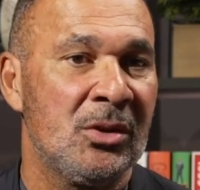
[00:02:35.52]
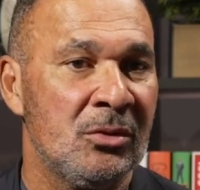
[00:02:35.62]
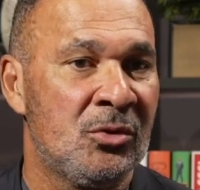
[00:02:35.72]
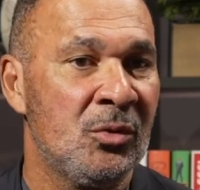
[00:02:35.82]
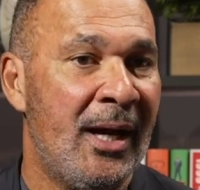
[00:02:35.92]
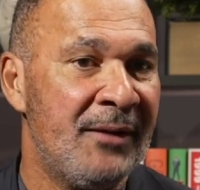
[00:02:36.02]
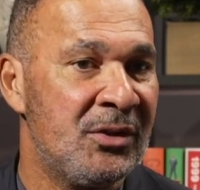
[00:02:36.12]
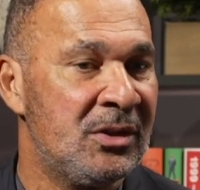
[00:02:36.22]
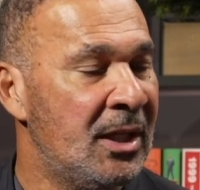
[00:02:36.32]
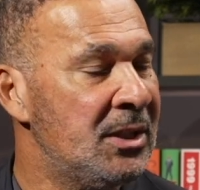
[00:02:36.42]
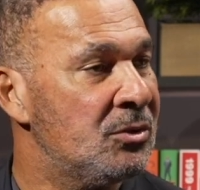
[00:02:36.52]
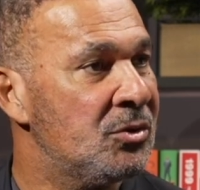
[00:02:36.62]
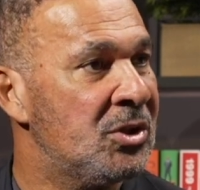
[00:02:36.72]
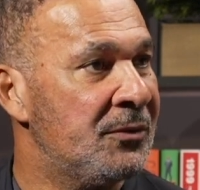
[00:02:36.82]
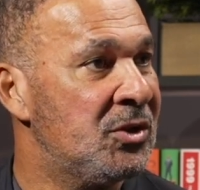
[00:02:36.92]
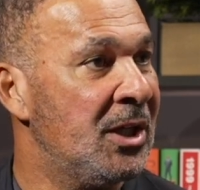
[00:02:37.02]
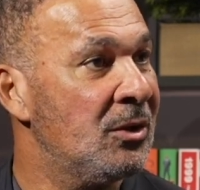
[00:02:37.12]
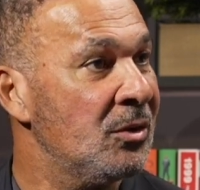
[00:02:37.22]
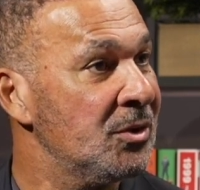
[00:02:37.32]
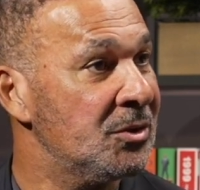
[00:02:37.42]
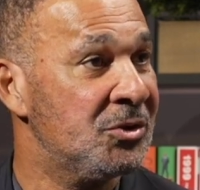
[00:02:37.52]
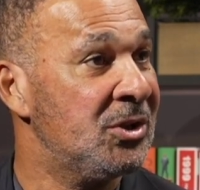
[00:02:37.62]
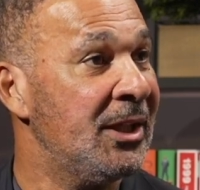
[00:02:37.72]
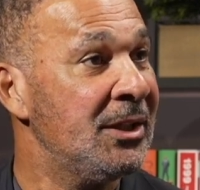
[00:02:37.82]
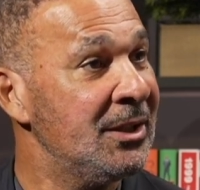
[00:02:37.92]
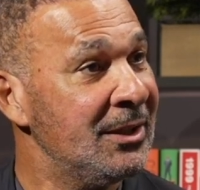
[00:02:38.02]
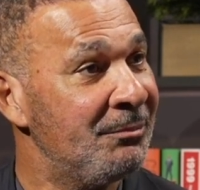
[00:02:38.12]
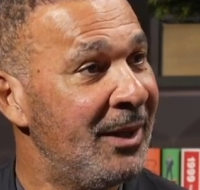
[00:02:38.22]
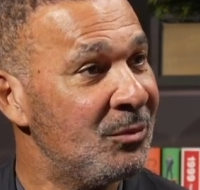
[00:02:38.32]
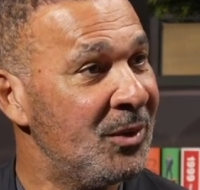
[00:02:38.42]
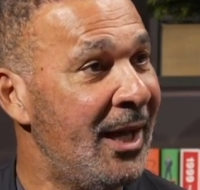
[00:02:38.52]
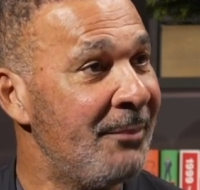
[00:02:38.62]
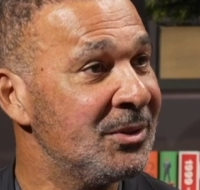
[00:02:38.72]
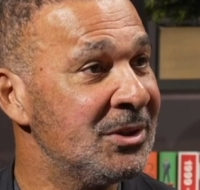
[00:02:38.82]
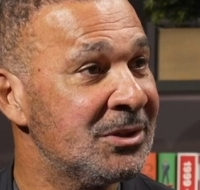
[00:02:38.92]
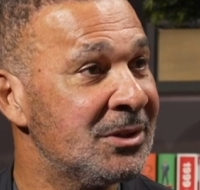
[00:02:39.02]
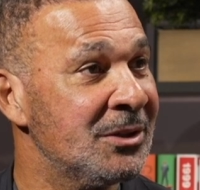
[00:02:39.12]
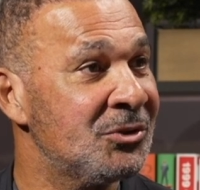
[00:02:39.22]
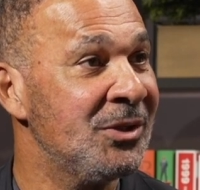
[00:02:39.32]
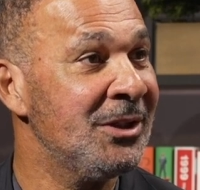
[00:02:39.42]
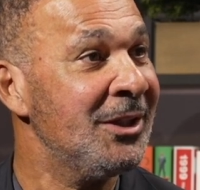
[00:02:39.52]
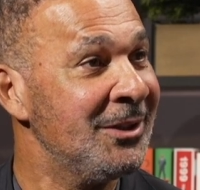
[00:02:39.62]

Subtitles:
do I have to tell to Shevchenko not to say anything about what happens in his country?